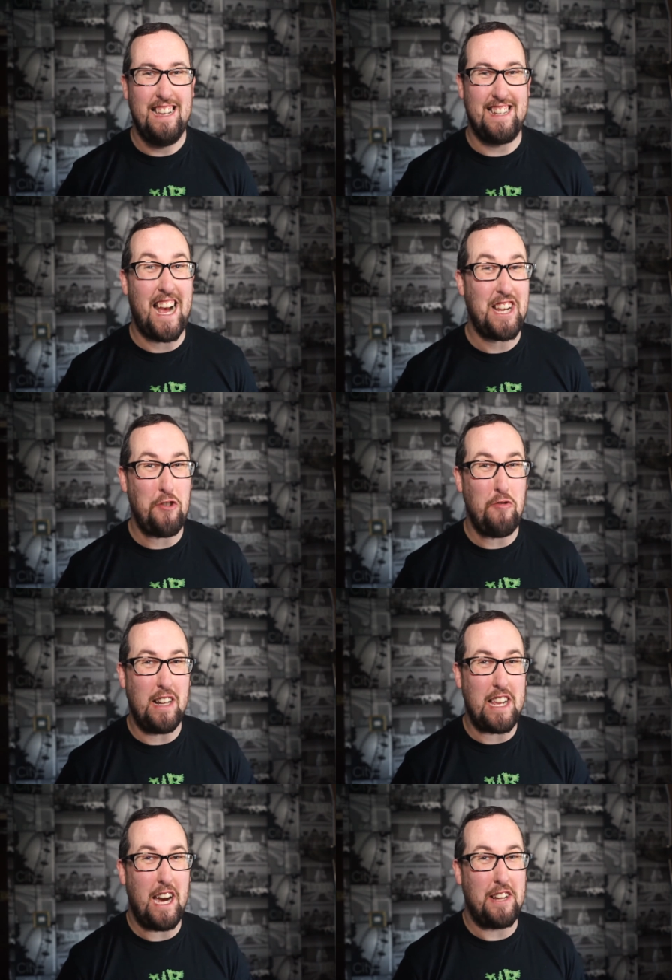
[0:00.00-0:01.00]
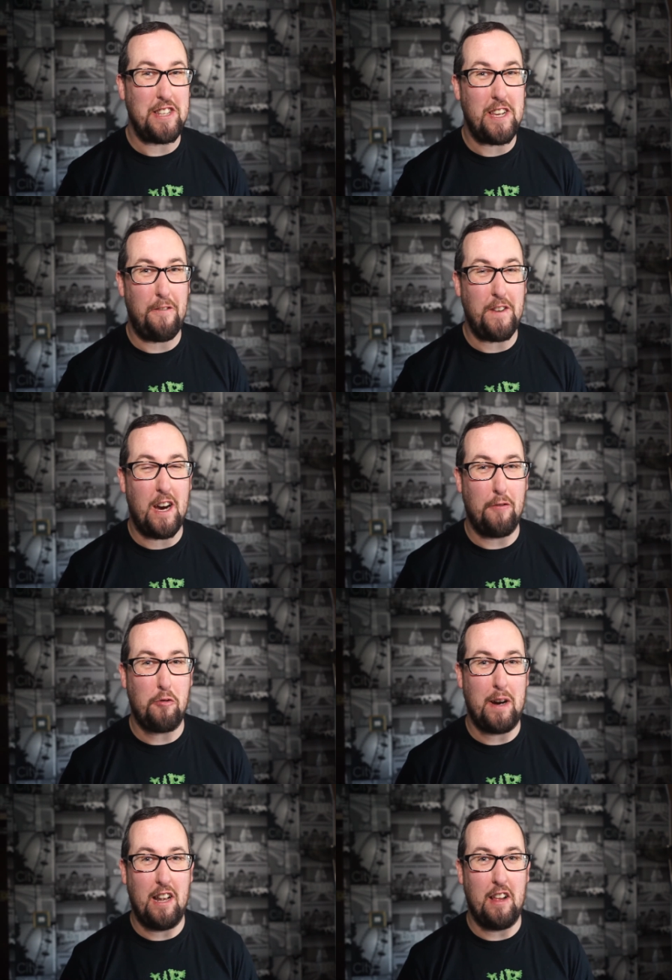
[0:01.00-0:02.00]
It's actually really handy if you have
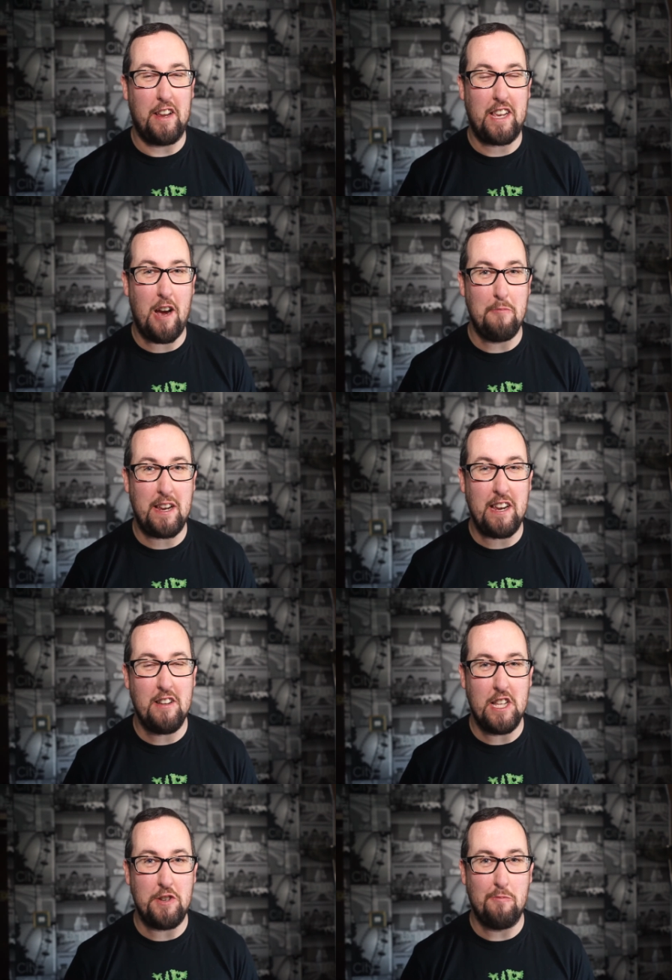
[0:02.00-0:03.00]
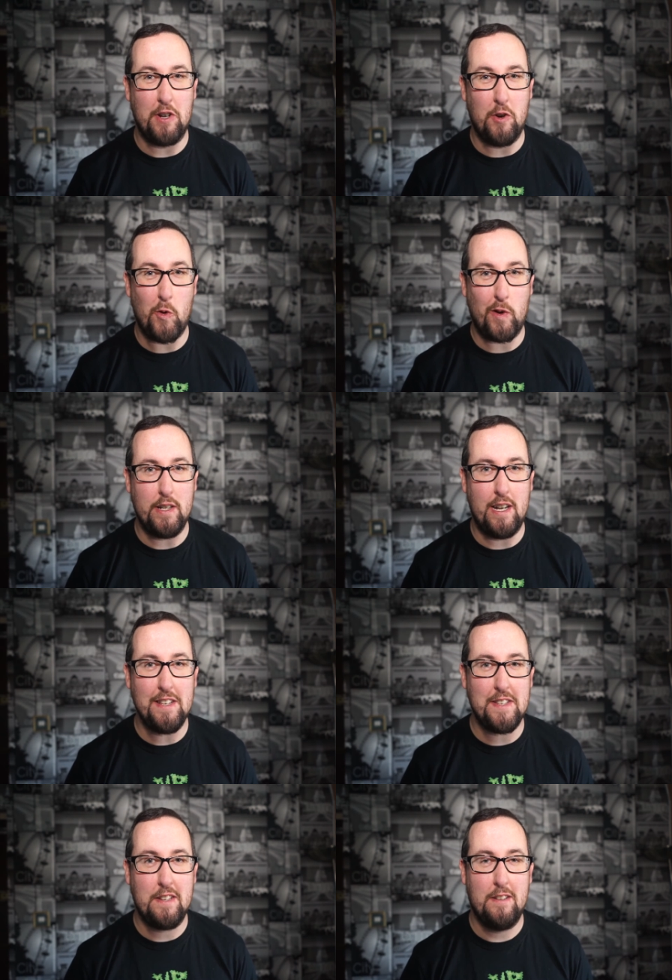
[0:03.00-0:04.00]
quite a lot of camera gear that you want to
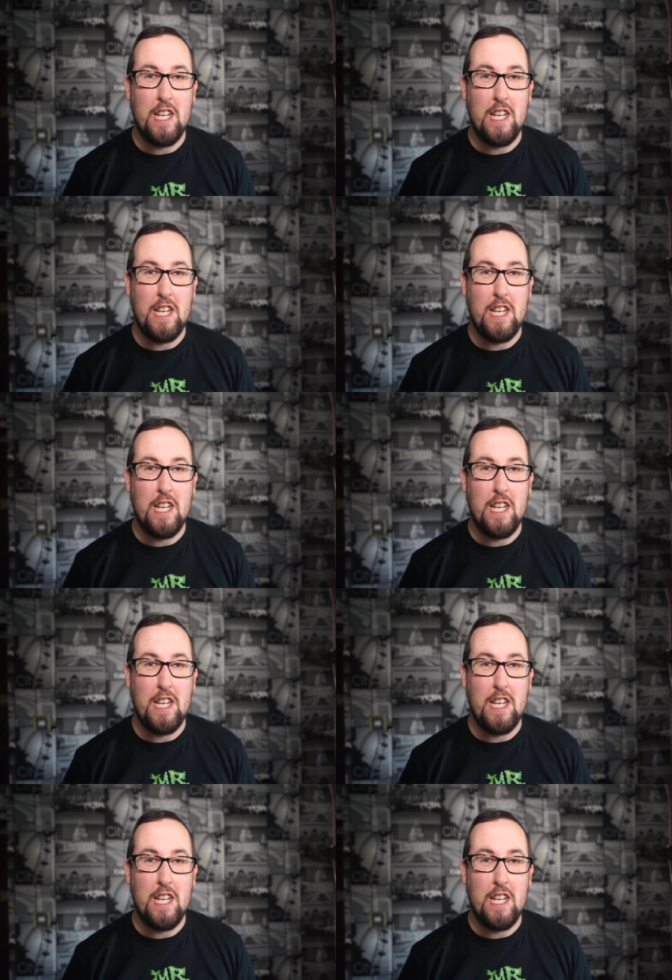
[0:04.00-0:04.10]
organize.